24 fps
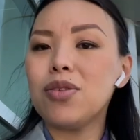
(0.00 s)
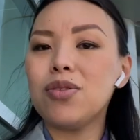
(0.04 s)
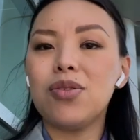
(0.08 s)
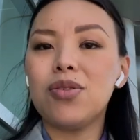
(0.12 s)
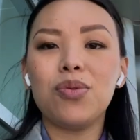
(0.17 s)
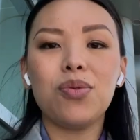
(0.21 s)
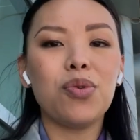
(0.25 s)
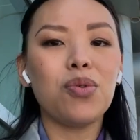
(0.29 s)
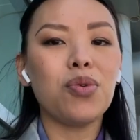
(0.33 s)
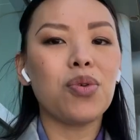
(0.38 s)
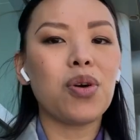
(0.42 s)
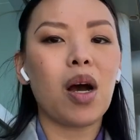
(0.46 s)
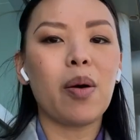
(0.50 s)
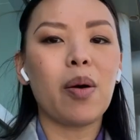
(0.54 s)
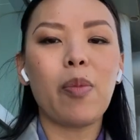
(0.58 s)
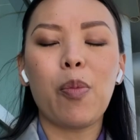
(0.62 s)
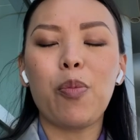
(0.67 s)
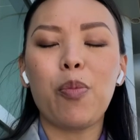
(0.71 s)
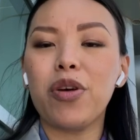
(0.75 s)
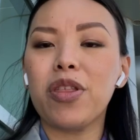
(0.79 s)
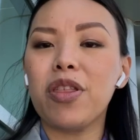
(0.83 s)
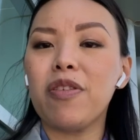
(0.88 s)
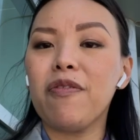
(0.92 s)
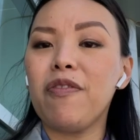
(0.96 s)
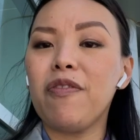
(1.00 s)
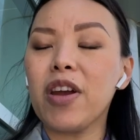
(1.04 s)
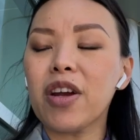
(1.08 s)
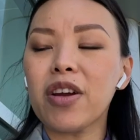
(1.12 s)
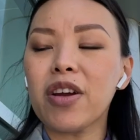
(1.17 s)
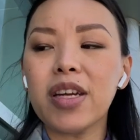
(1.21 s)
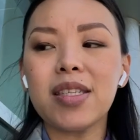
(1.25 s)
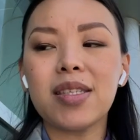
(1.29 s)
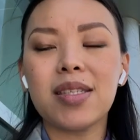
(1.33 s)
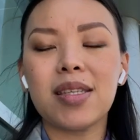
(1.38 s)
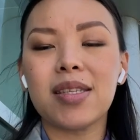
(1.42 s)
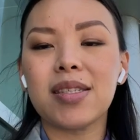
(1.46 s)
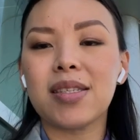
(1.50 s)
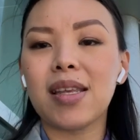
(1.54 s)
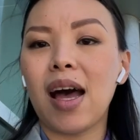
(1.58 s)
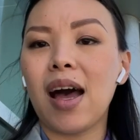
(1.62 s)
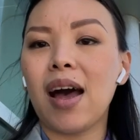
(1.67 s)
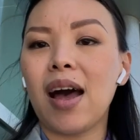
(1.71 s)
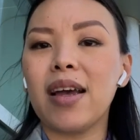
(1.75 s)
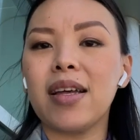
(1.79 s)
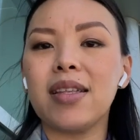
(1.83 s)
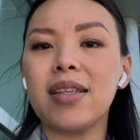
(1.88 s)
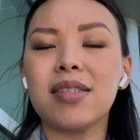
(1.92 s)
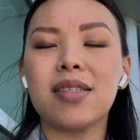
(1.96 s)
to come up with various
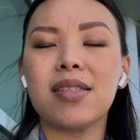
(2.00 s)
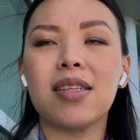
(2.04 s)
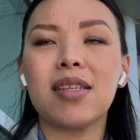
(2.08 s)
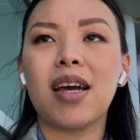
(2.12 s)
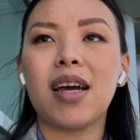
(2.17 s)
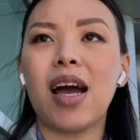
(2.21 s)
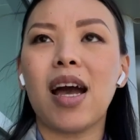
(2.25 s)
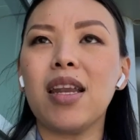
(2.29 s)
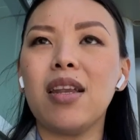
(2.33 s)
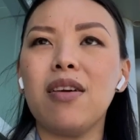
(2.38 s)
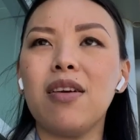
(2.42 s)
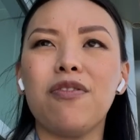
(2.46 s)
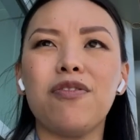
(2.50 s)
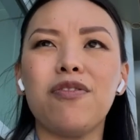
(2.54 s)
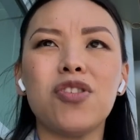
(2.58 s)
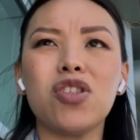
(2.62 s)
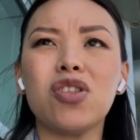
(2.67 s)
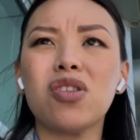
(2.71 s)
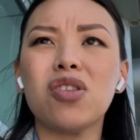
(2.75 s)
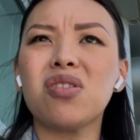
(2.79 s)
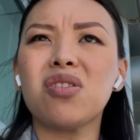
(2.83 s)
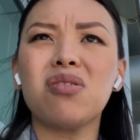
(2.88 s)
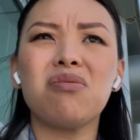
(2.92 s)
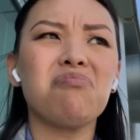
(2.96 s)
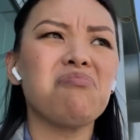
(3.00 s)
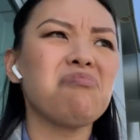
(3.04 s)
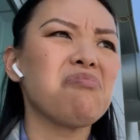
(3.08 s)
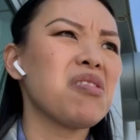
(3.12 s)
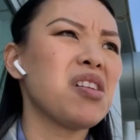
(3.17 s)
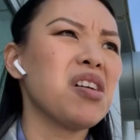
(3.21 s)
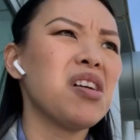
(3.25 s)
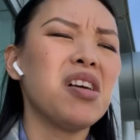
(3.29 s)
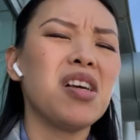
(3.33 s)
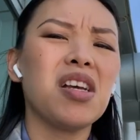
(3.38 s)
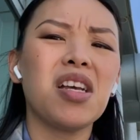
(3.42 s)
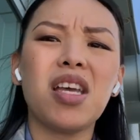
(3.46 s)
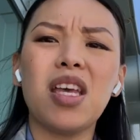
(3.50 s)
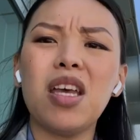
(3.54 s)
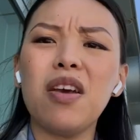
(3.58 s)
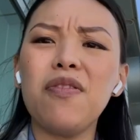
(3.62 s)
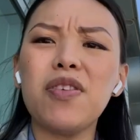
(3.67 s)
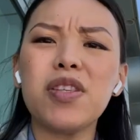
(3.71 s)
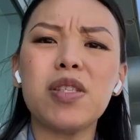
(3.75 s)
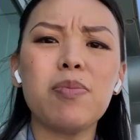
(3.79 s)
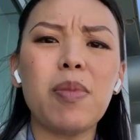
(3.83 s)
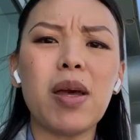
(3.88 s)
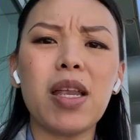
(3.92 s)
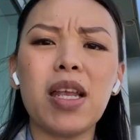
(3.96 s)
designs to kind of just give
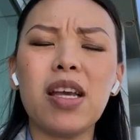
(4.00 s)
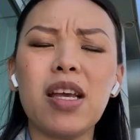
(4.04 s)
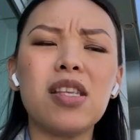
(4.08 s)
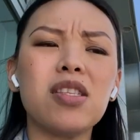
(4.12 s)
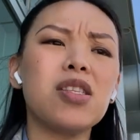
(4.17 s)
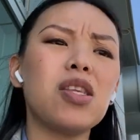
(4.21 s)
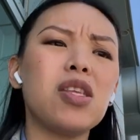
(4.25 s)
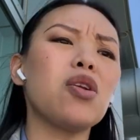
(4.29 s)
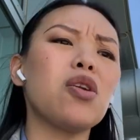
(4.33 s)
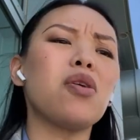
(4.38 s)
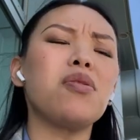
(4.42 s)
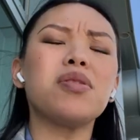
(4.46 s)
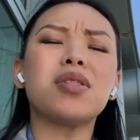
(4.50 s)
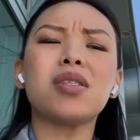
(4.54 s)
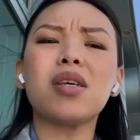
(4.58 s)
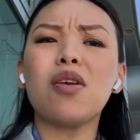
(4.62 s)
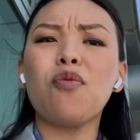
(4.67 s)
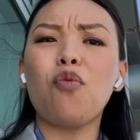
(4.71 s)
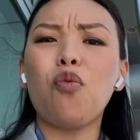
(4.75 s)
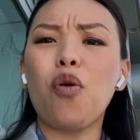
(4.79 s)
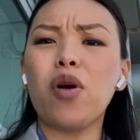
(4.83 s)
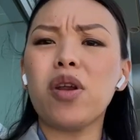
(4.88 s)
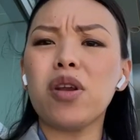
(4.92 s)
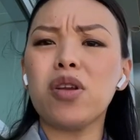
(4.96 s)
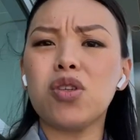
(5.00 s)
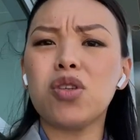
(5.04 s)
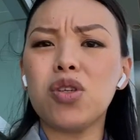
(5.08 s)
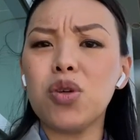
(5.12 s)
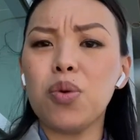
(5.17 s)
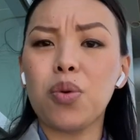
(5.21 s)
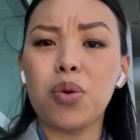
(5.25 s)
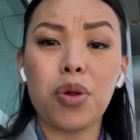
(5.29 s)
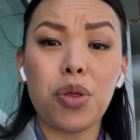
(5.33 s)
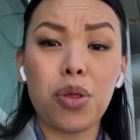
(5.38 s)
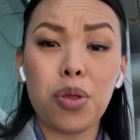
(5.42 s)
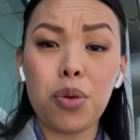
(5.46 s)
as many, instead of 1 or 2 or